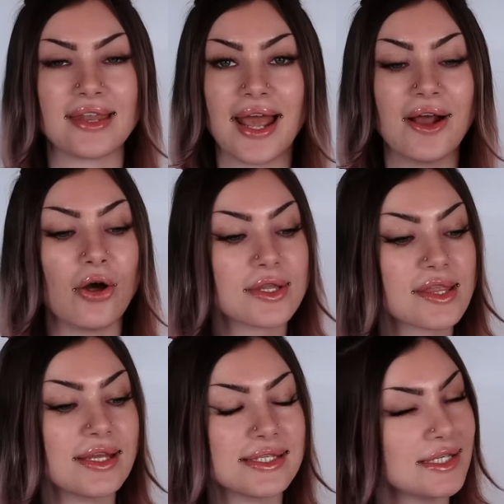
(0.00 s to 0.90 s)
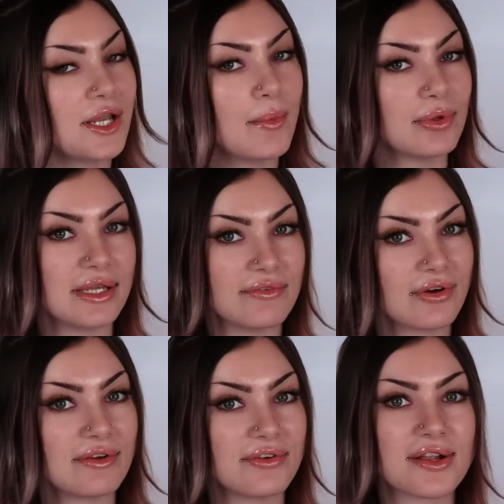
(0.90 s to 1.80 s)
And I honestly did not believe
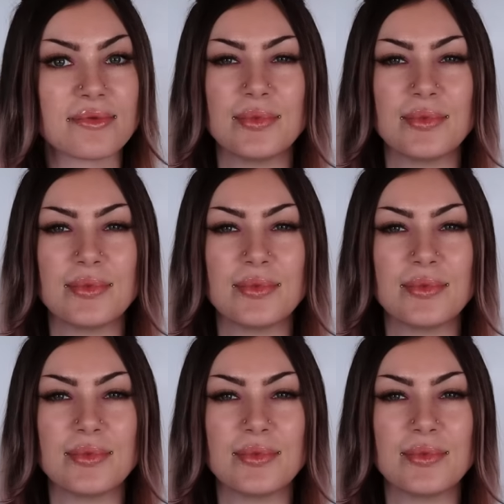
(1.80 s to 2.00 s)
her at first